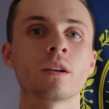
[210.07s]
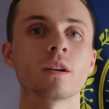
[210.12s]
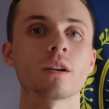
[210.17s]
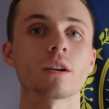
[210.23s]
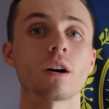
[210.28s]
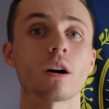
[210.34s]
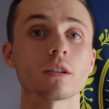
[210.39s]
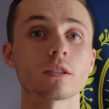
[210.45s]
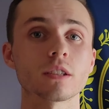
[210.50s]

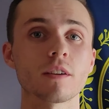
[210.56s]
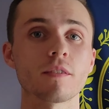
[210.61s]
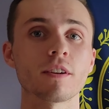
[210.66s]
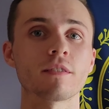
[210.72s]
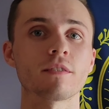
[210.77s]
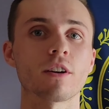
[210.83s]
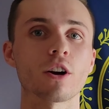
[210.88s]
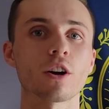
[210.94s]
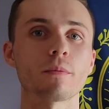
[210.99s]
Cost saving
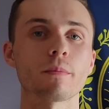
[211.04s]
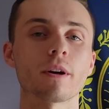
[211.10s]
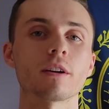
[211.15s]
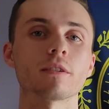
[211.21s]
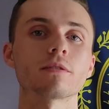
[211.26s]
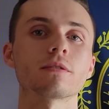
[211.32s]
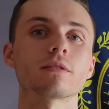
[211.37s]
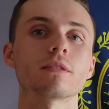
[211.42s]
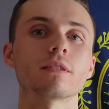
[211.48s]
of
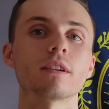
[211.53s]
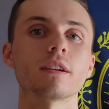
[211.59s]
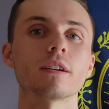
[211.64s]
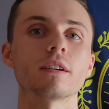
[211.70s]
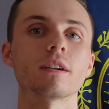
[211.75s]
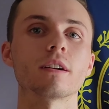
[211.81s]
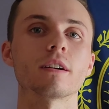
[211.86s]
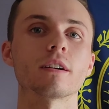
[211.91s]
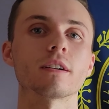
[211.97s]
RMF,
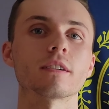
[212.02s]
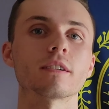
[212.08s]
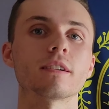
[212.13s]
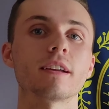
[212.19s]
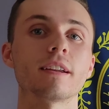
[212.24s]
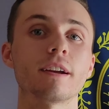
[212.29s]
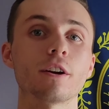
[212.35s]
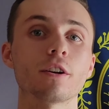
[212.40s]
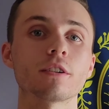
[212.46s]

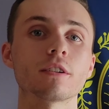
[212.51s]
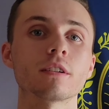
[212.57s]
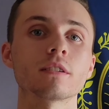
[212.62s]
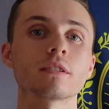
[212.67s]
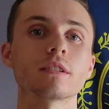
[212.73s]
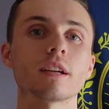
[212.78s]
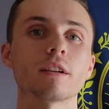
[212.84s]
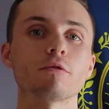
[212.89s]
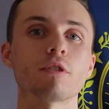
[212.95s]

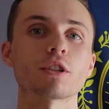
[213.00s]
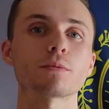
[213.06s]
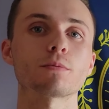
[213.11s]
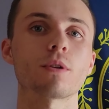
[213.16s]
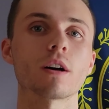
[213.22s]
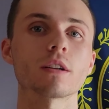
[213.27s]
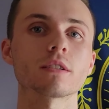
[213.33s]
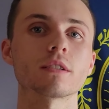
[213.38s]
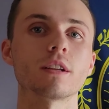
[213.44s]
inheritance and
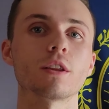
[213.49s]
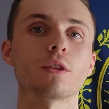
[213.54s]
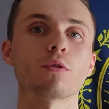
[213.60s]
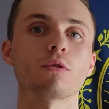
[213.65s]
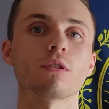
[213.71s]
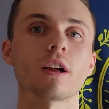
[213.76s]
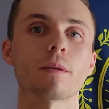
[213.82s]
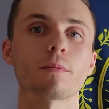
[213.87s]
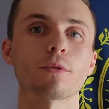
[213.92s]
reciprocity
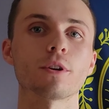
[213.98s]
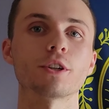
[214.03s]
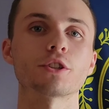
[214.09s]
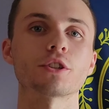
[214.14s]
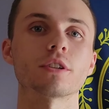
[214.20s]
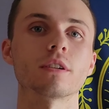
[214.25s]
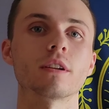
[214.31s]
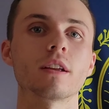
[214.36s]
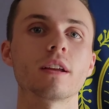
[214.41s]
through
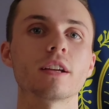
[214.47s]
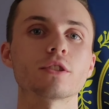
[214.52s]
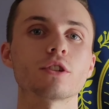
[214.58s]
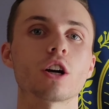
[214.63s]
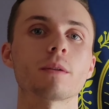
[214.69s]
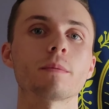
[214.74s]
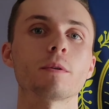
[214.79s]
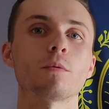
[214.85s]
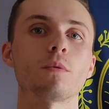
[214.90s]
collaboration is
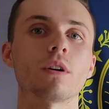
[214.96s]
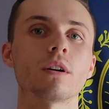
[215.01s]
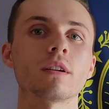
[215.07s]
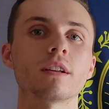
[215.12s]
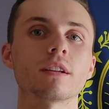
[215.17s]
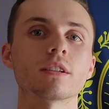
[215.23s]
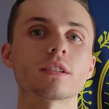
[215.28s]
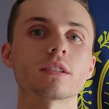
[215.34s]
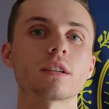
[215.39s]
argument 1,
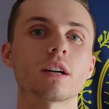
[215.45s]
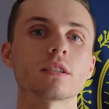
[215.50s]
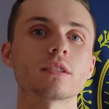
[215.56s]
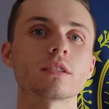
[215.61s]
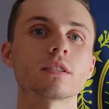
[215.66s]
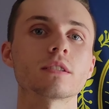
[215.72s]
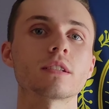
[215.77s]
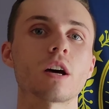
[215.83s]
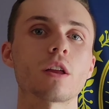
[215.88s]
and
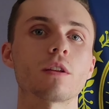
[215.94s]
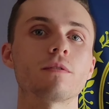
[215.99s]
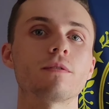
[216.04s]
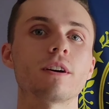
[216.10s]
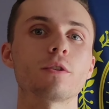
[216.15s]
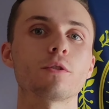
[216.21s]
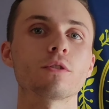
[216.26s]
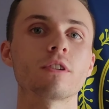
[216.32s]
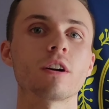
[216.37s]
discusses how the
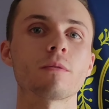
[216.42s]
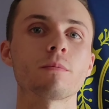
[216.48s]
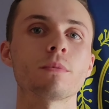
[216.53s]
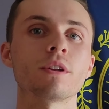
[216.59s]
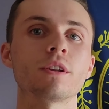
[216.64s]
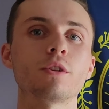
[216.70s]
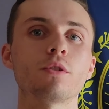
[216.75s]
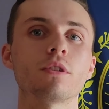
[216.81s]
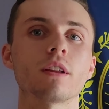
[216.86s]
federal
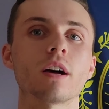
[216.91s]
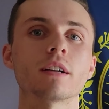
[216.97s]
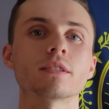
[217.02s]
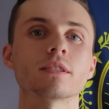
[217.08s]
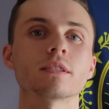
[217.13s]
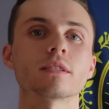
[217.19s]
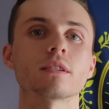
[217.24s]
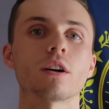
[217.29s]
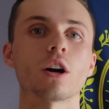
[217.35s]
government
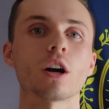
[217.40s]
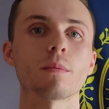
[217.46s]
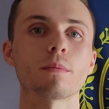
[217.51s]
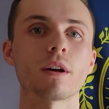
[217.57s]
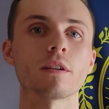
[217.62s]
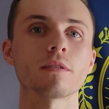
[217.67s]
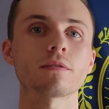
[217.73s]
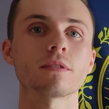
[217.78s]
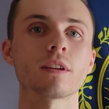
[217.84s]
utilizes
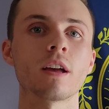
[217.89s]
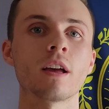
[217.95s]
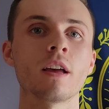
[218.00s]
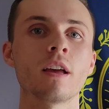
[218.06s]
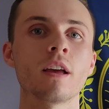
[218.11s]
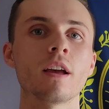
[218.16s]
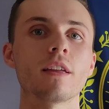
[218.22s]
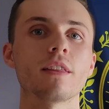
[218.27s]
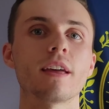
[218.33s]
RMF
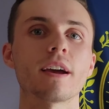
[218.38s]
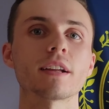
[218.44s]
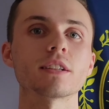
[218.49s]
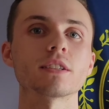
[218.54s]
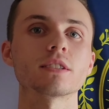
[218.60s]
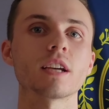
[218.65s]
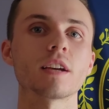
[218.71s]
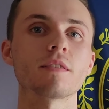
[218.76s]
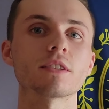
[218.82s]
that can
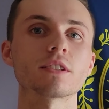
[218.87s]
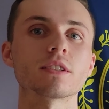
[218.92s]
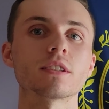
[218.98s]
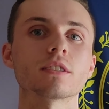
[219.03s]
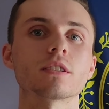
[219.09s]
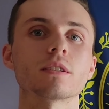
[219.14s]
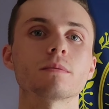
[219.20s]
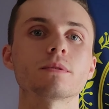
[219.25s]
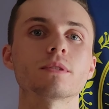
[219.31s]
save a
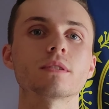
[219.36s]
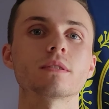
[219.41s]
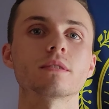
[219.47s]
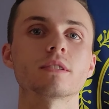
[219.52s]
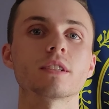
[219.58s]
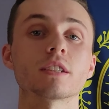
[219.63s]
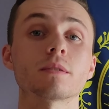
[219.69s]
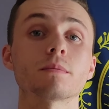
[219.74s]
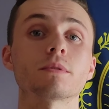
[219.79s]
system's
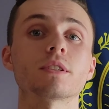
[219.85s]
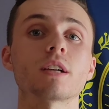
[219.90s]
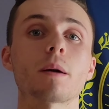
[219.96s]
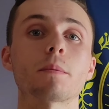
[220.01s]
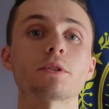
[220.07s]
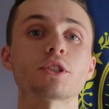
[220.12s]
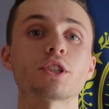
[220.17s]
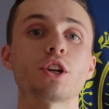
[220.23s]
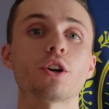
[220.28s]

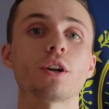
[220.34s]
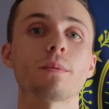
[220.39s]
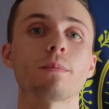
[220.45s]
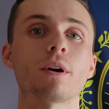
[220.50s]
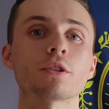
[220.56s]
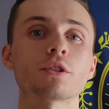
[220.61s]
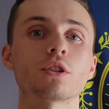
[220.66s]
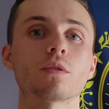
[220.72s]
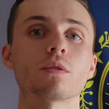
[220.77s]
cybersecurity
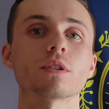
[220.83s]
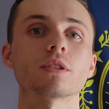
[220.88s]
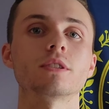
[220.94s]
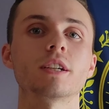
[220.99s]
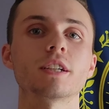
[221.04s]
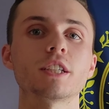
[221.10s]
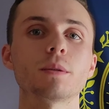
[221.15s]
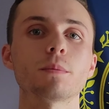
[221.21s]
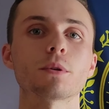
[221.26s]
budget over
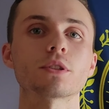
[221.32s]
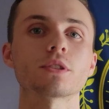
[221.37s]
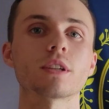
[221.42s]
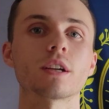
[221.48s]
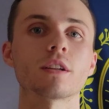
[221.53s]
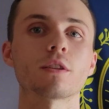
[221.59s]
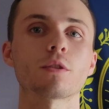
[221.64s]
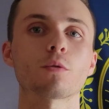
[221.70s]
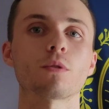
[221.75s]

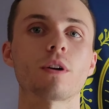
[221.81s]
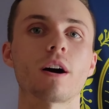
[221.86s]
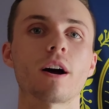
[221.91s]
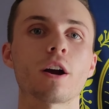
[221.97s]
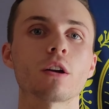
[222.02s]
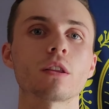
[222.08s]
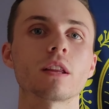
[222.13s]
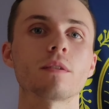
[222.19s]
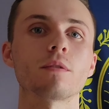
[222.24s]
60% through
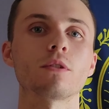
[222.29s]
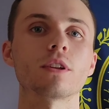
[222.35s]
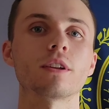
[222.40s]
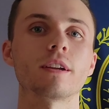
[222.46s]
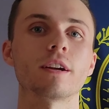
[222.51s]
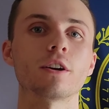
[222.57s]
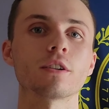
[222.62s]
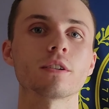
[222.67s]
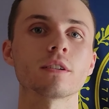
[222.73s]
higher level
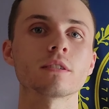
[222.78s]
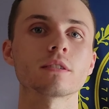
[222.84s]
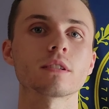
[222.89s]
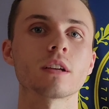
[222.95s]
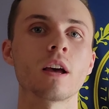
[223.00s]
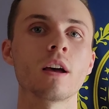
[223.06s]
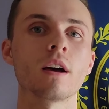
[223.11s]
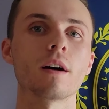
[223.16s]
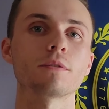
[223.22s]
inheritance
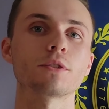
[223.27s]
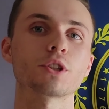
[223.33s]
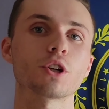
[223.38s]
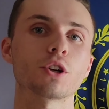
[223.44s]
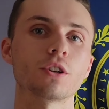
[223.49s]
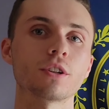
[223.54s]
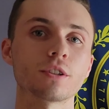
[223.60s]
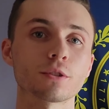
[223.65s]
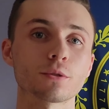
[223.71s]
of
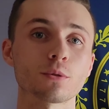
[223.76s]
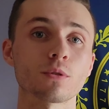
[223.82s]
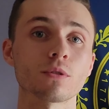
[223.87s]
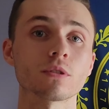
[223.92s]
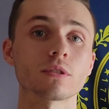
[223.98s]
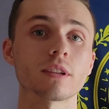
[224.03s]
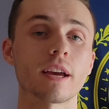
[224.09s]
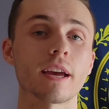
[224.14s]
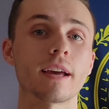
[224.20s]
security
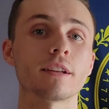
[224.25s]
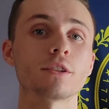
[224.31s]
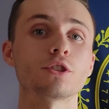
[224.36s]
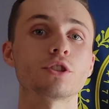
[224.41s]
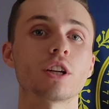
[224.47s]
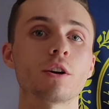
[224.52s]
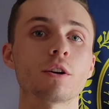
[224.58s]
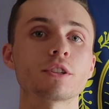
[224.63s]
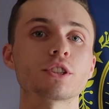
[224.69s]
controls and
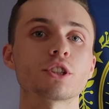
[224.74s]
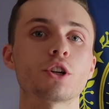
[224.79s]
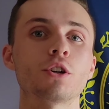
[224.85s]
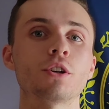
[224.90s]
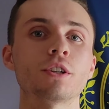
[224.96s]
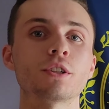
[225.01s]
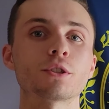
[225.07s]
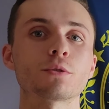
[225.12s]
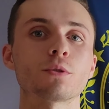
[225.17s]
sharing
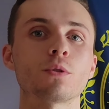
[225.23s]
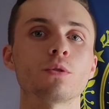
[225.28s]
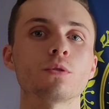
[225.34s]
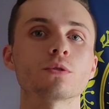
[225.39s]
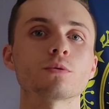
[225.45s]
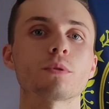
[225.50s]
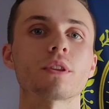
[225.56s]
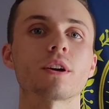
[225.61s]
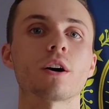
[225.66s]
security
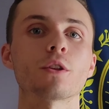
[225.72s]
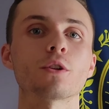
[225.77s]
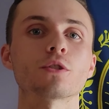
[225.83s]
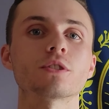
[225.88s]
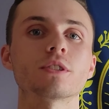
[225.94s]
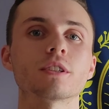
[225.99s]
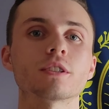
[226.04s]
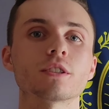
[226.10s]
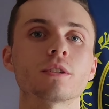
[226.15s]
controls with other
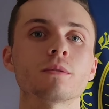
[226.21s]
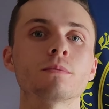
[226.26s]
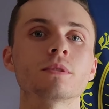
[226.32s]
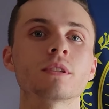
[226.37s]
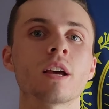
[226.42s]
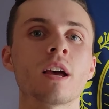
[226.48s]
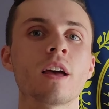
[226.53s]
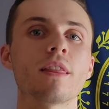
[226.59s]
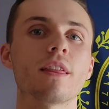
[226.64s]

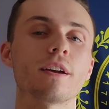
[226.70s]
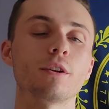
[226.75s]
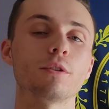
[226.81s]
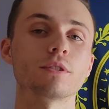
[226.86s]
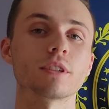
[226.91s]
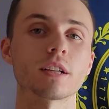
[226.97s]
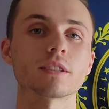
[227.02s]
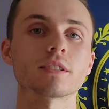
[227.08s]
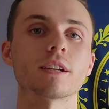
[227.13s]
systems that
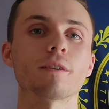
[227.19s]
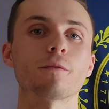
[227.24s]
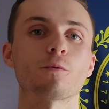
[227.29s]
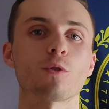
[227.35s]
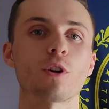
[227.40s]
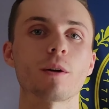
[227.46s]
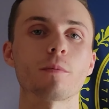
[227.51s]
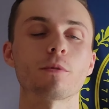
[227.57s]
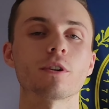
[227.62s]
use that same
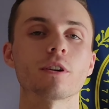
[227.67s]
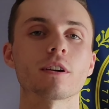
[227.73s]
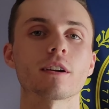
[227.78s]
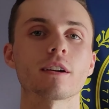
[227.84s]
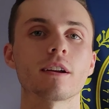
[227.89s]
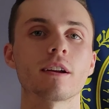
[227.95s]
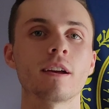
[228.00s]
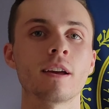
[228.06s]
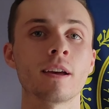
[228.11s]
framework.
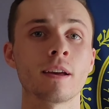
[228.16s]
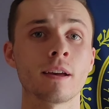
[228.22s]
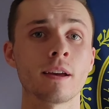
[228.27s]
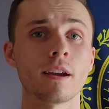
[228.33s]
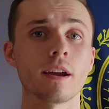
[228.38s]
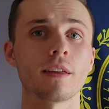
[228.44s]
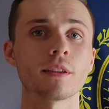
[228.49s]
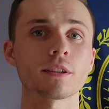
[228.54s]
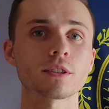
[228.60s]

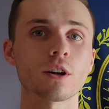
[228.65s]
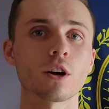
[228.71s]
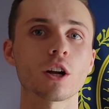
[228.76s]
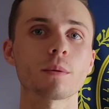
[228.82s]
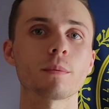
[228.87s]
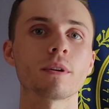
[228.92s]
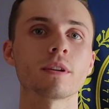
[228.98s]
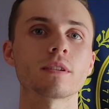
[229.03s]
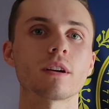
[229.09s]
In this
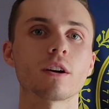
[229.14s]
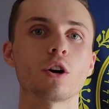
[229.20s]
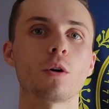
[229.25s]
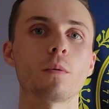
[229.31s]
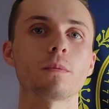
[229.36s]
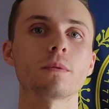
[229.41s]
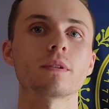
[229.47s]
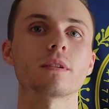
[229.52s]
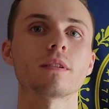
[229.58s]
argument, I
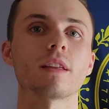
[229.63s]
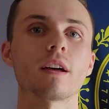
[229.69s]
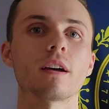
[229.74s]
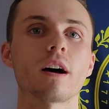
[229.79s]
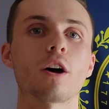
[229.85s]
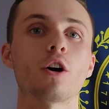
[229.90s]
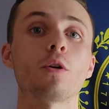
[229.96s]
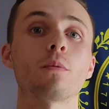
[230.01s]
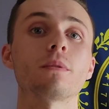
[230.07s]
hope
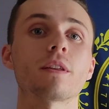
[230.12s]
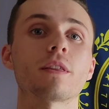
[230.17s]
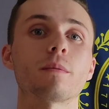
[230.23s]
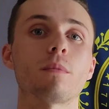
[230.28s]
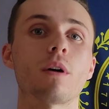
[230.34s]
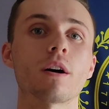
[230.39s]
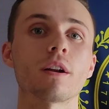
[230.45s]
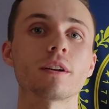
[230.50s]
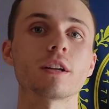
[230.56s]
that the
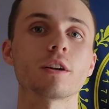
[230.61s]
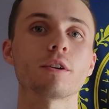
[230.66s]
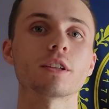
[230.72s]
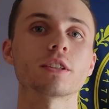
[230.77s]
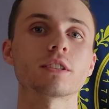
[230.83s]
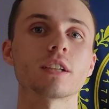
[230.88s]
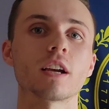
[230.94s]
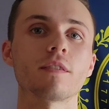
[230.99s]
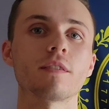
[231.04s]
monetary
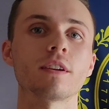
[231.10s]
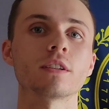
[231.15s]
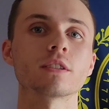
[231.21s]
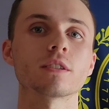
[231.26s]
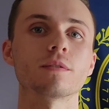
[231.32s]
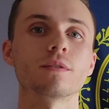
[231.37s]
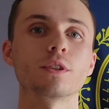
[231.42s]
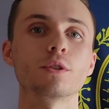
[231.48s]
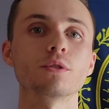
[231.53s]
savings
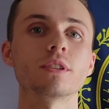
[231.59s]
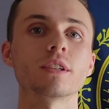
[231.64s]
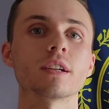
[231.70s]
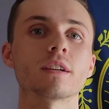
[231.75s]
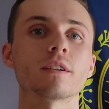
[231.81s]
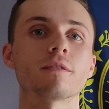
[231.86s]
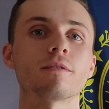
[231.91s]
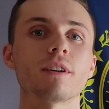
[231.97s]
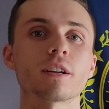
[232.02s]
of using
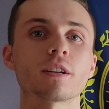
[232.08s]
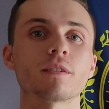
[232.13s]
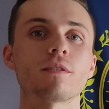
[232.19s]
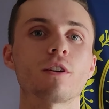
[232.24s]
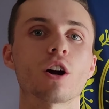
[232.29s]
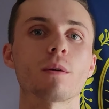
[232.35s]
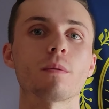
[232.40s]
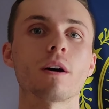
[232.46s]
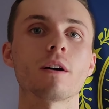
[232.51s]
an effective
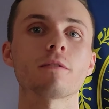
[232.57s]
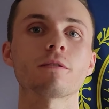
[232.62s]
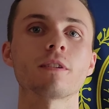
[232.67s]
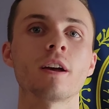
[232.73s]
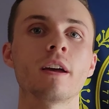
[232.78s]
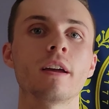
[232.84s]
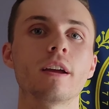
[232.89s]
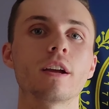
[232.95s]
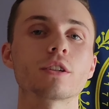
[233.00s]
RMF
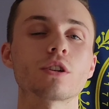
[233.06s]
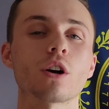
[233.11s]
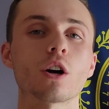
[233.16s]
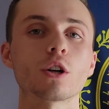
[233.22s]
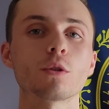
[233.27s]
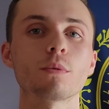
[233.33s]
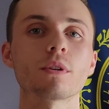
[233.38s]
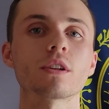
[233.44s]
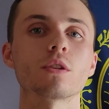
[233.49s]
is
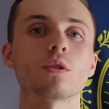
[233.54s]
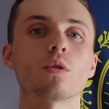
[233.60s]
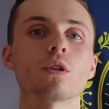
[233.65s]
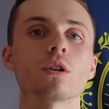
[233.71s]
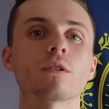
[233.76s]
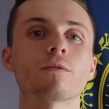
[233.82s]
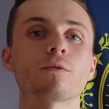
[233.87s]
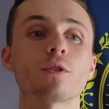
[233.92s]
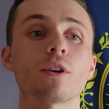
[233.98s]
hard to
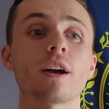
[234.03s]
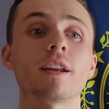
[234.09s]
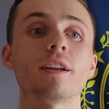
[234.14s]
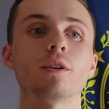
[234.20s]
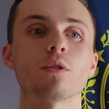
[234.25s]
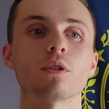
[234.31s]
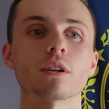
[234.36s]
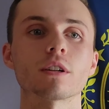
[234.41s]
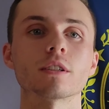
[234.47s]
ignore for any
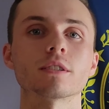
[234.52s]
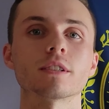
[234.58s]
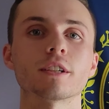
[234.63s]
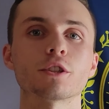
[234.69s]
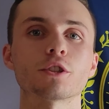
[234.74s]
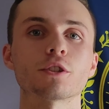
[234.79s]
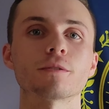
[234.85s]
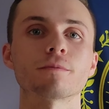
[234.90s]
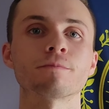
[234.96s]

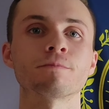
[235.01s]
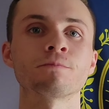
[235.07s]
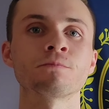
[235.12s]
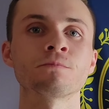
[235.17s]
organization.